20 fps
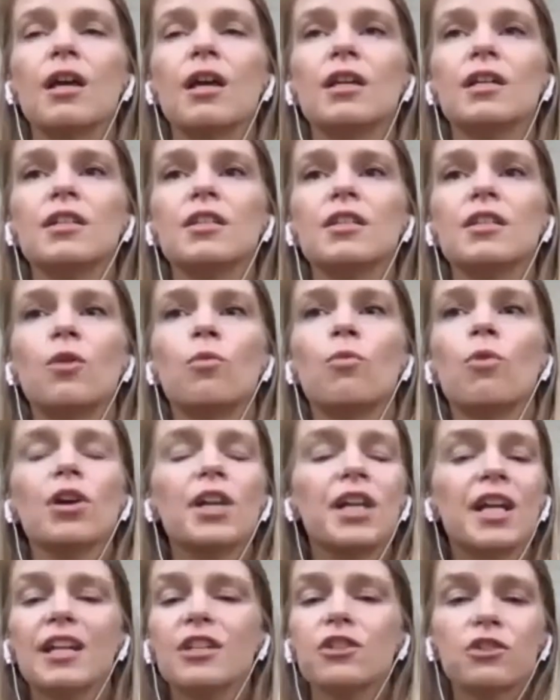
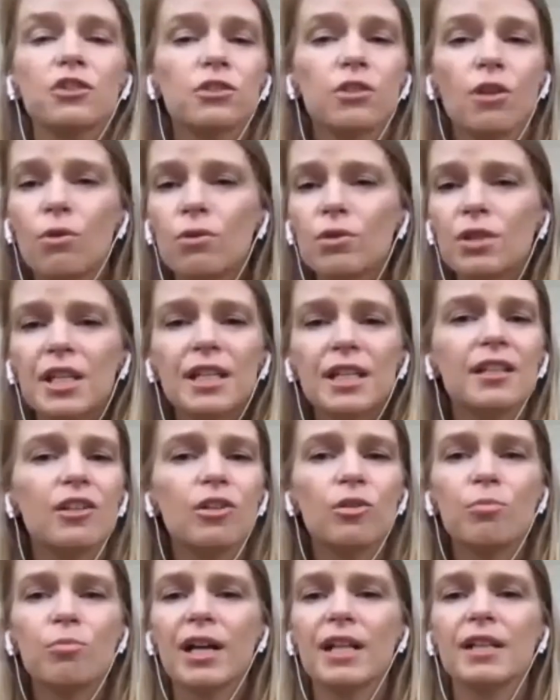working on it slowly,
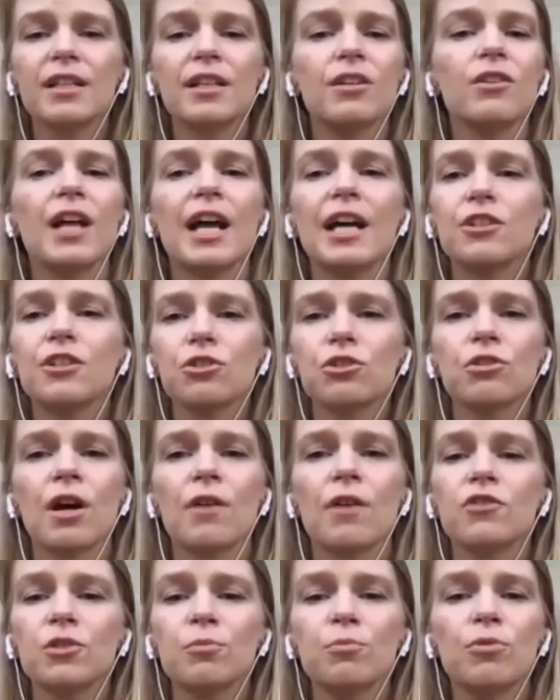little by little, as you're
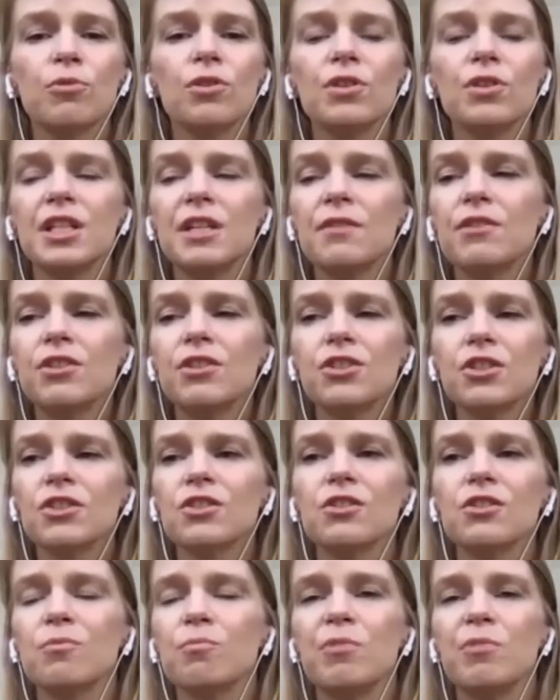comfortable, and even just
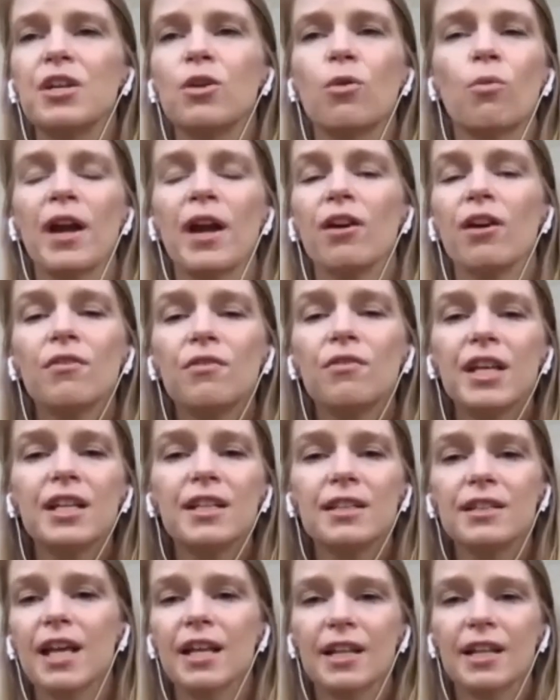being aware of it,
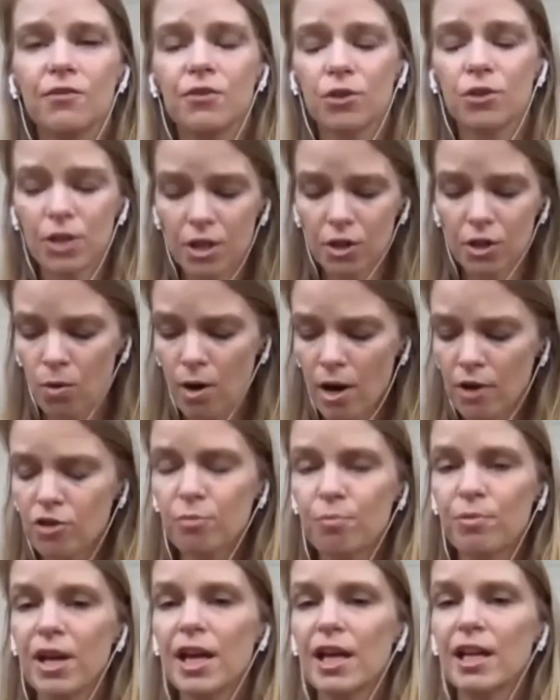that if you're in
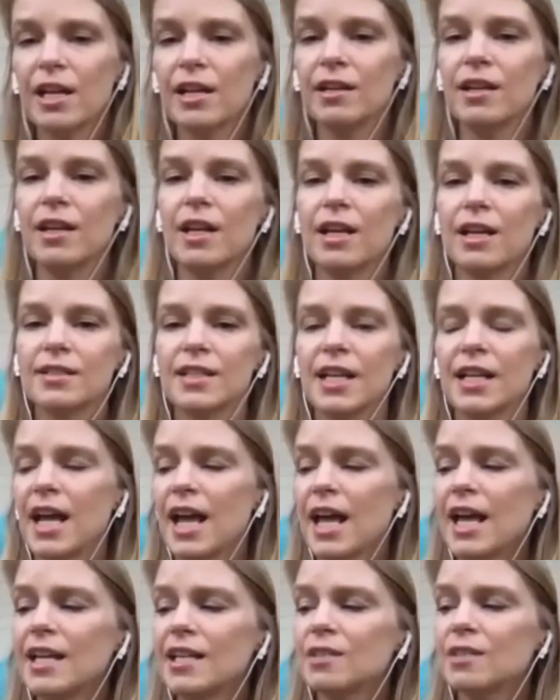quadruped and saying,
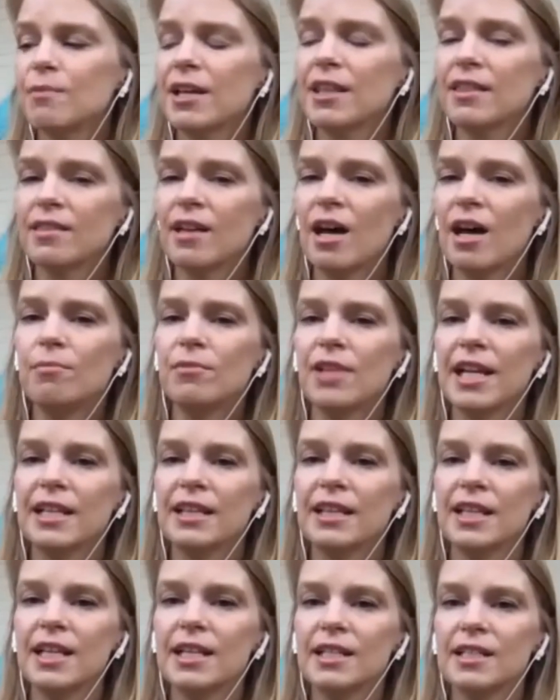hey, is my thumb
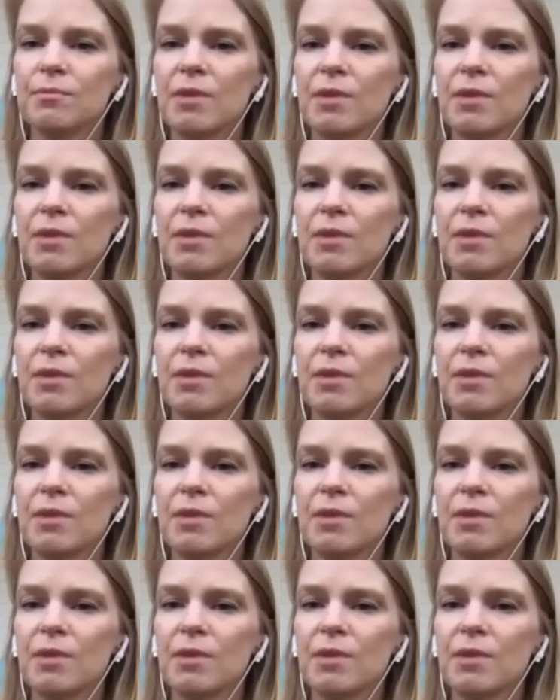like this?